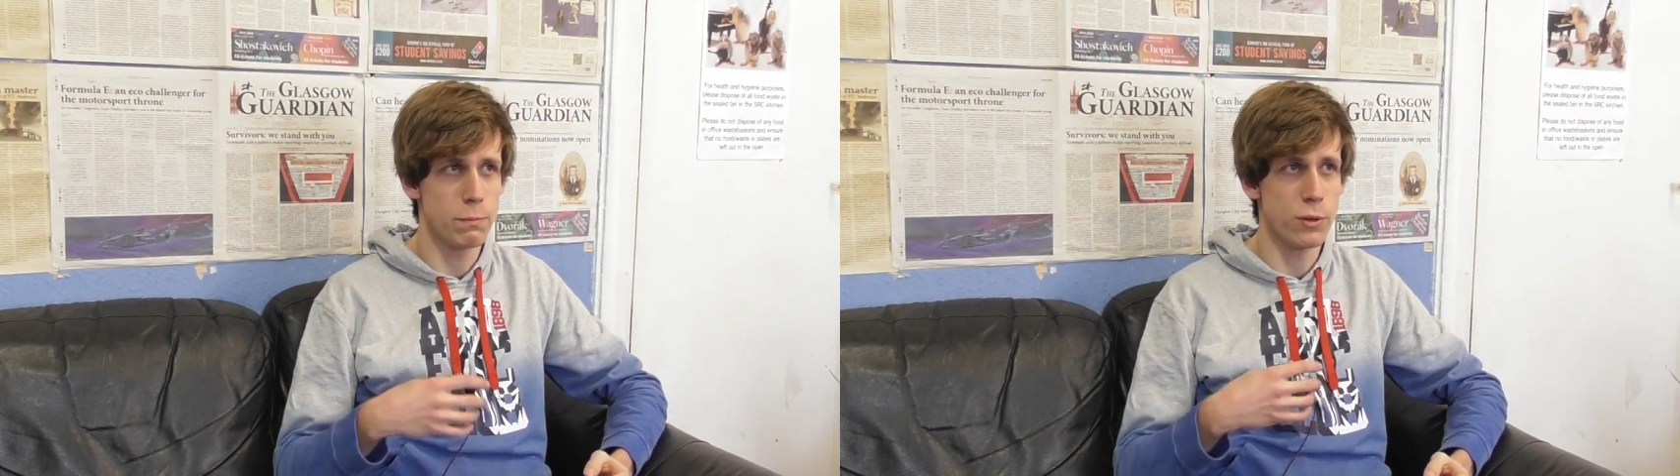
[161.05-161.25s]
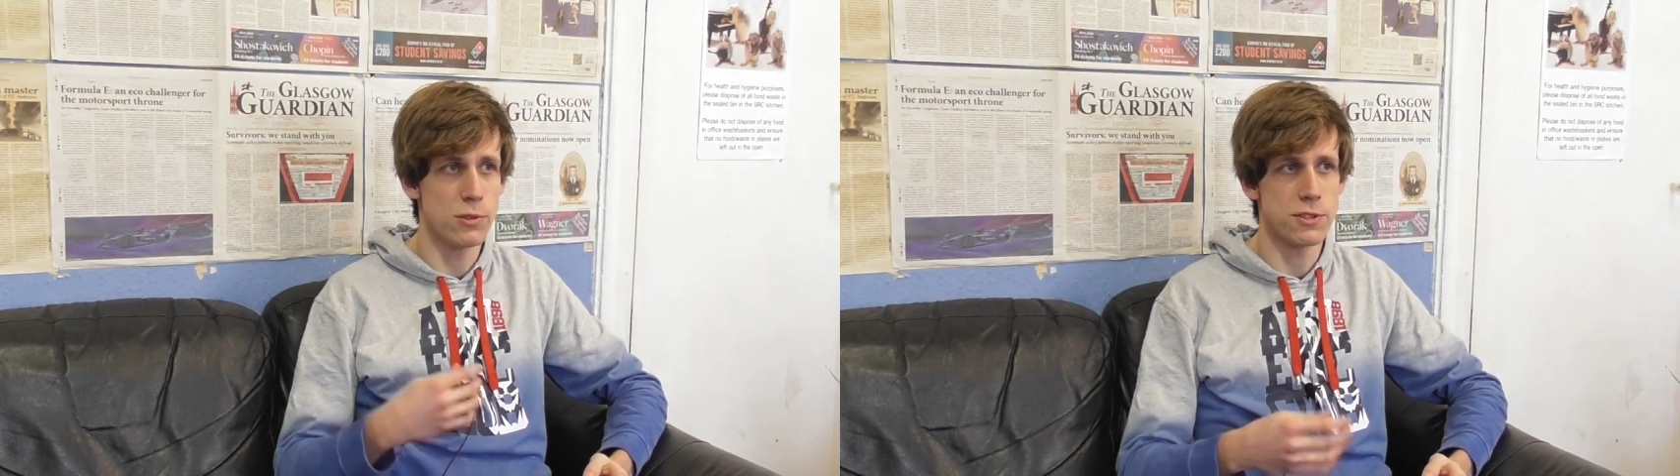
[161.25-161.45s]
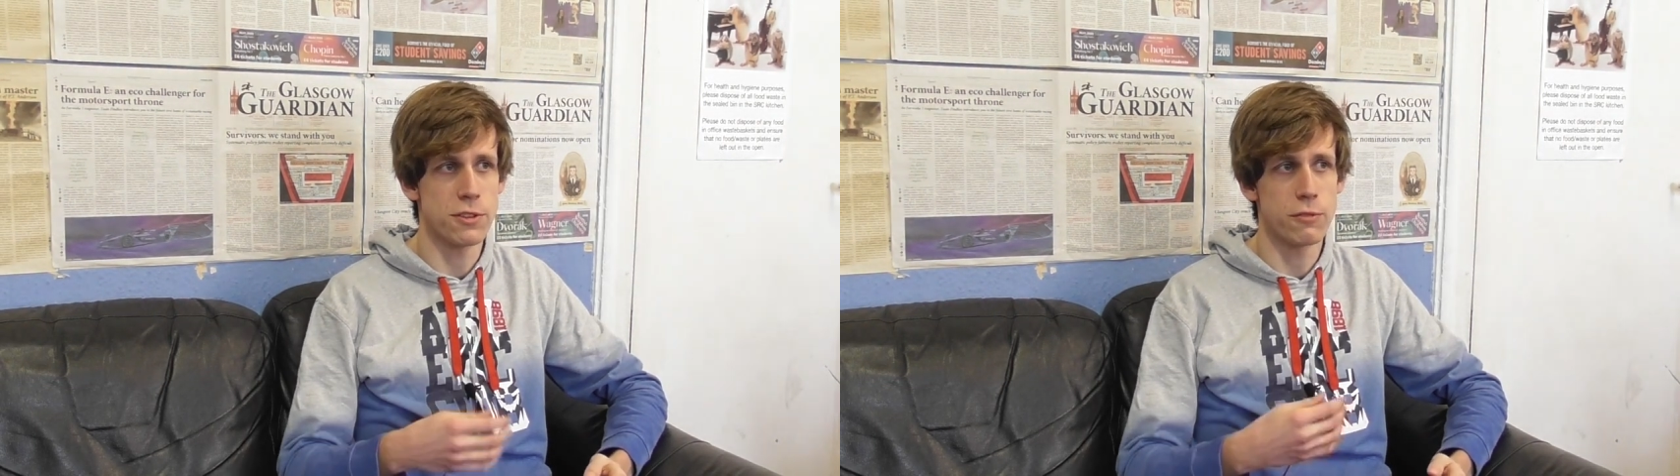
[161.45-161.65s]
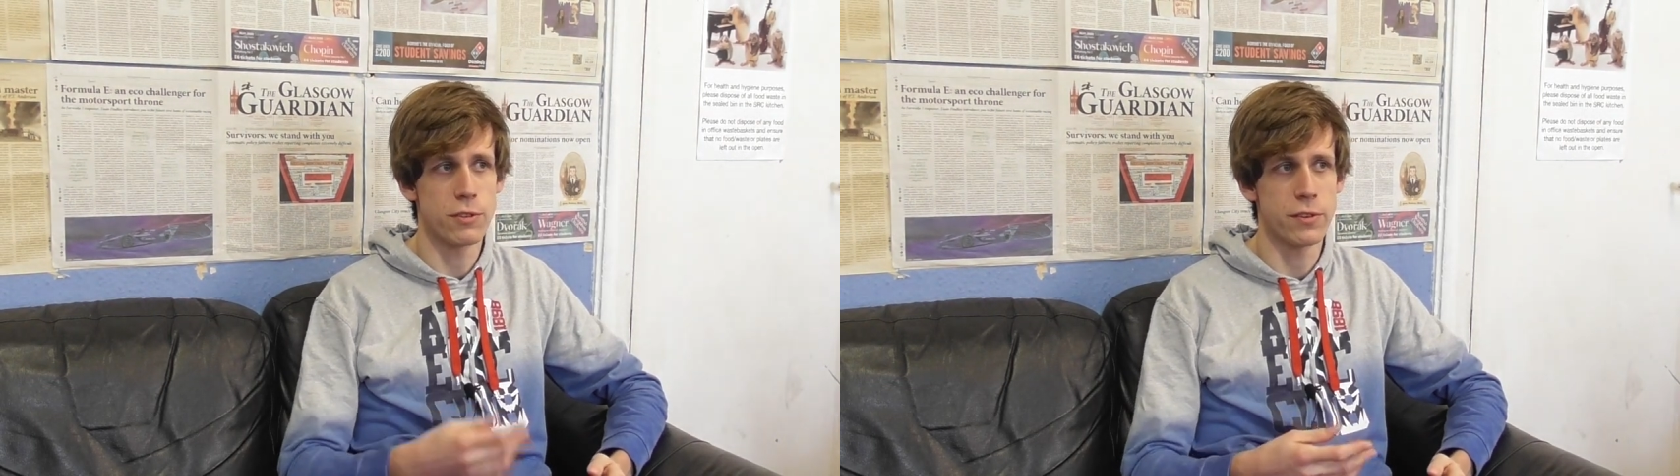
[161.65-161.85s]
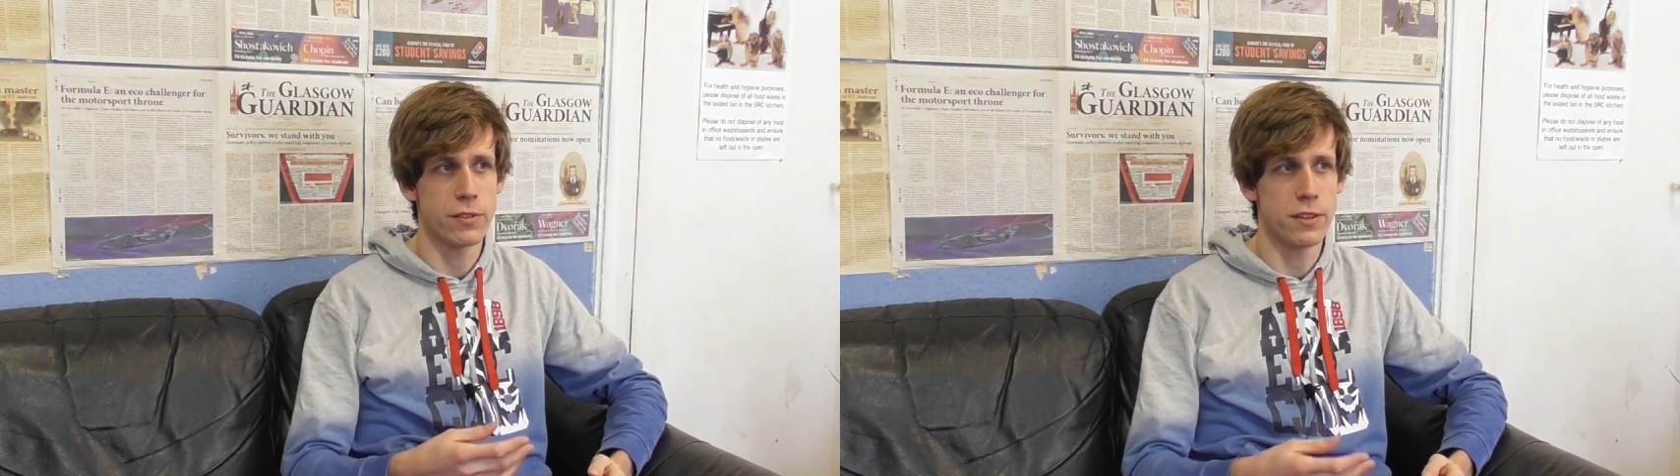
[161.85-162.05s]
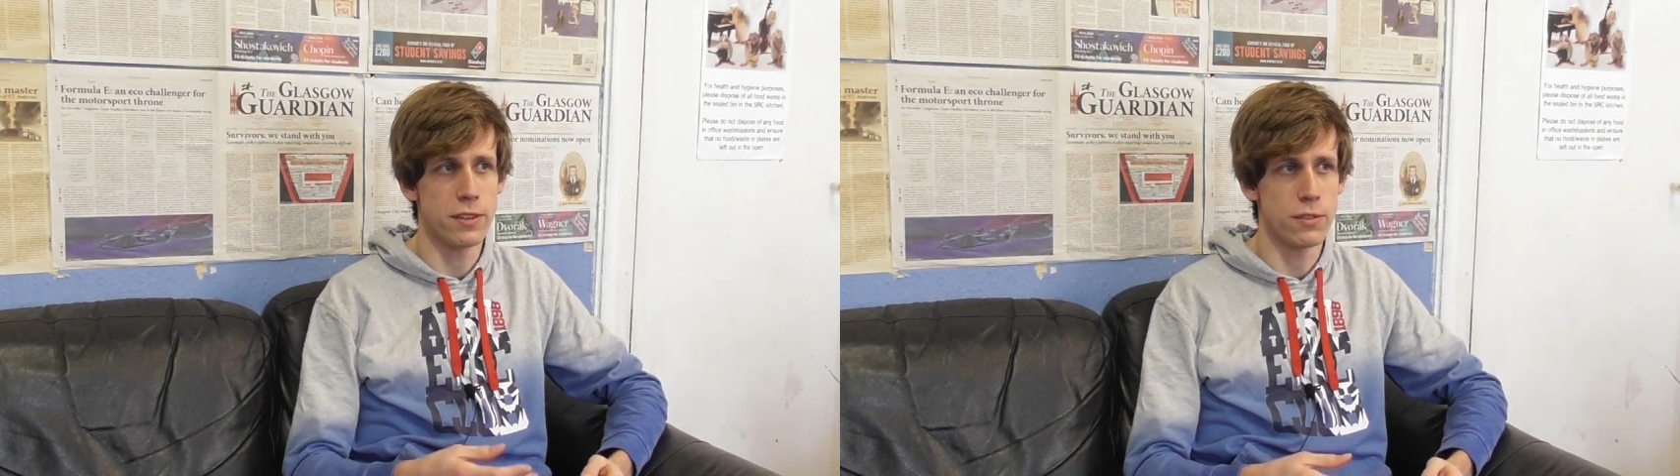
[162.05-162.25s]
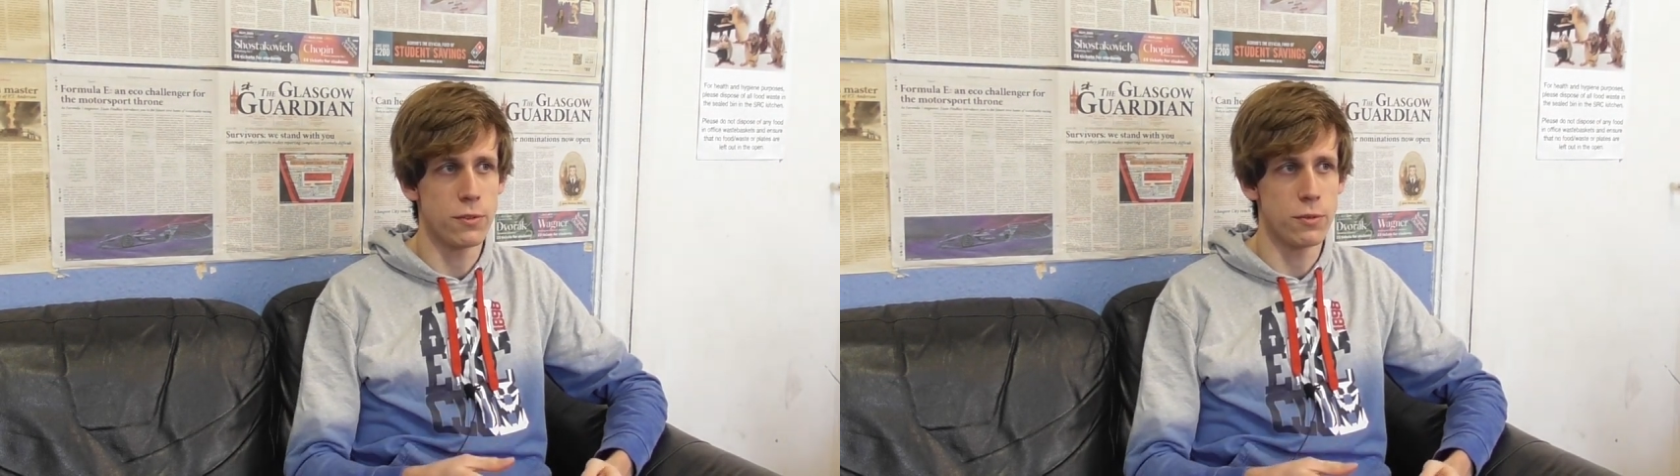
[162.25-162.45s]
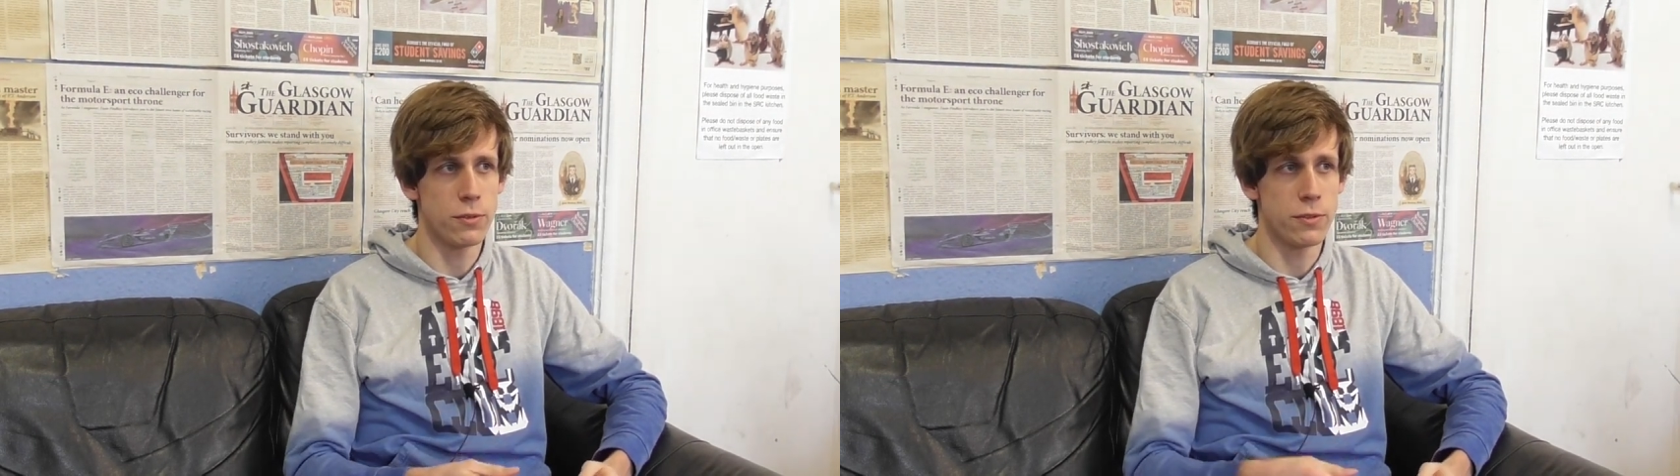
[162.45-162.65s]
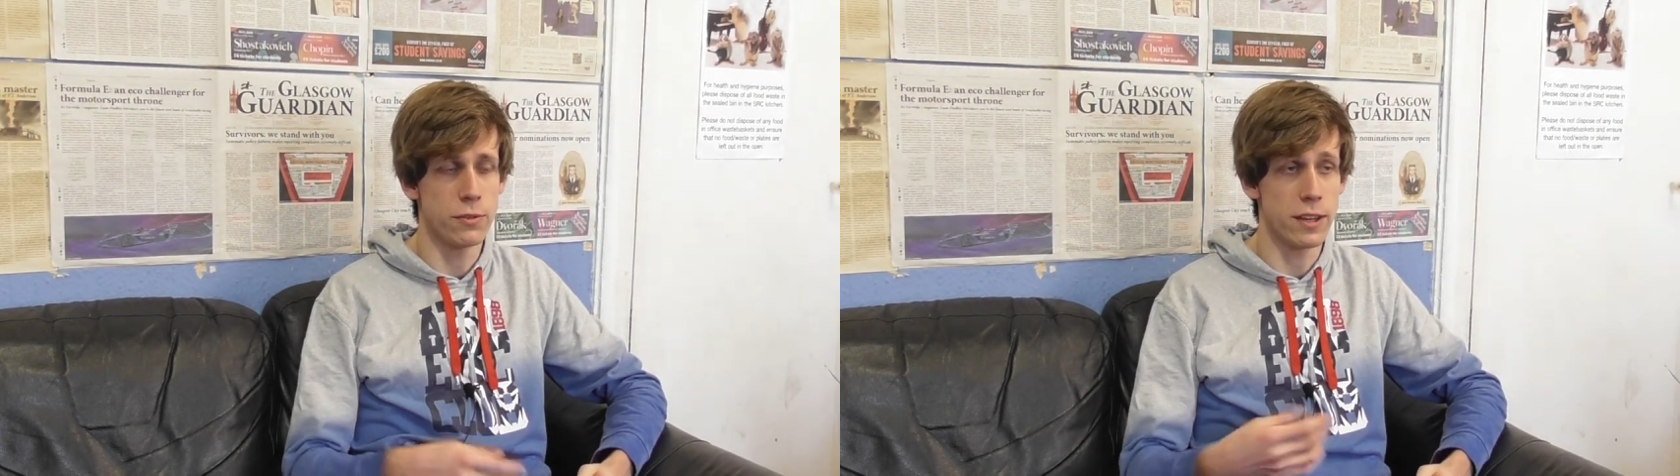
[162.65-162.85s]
push the university to